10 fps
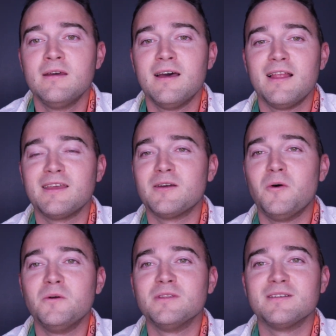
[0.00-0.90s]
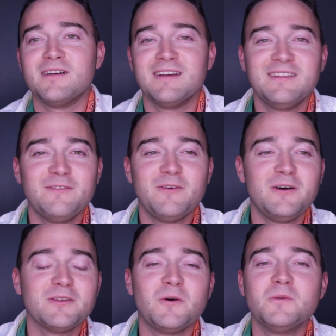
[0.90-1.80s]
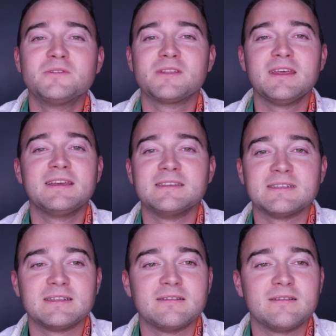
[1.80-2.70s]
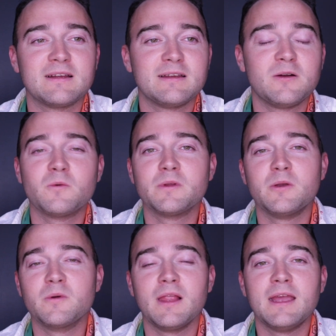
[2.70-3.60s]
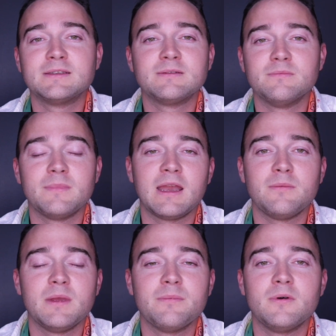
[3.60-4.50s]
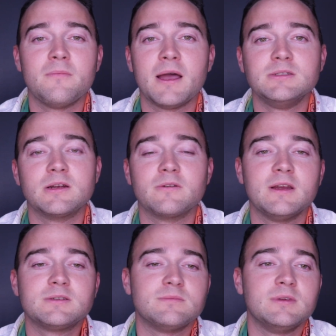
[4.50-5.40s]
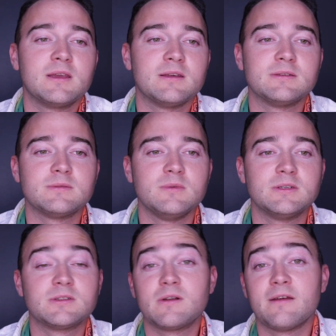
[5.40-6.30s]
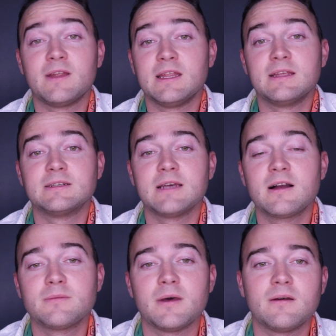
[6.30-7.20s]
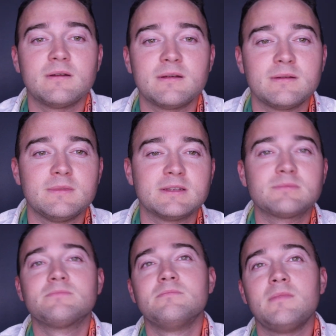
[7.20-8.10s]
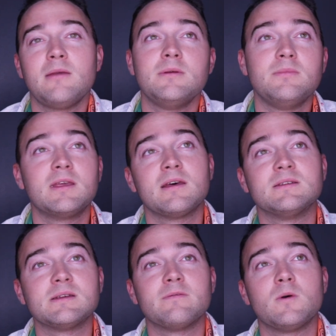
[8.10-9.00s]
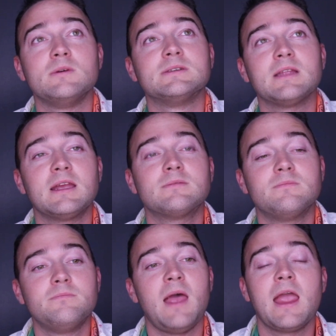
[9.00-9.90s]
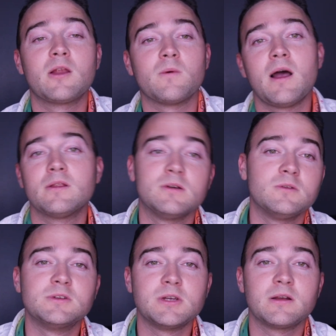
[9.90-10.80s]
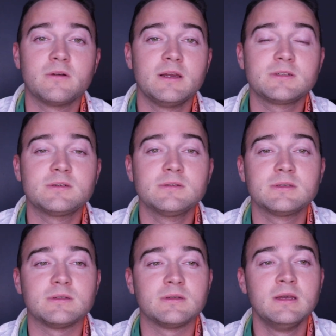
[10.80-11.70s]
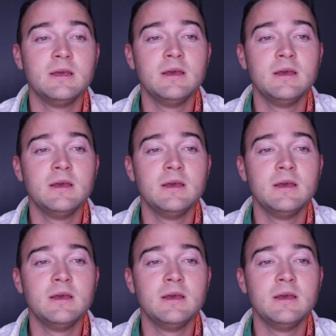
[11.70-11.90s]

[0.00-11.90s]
like old. I love all the older things, and I don't really relate to many people in my generation because we just don't have anything to talk about. It's maybe because I've always liked hanging around the older generations and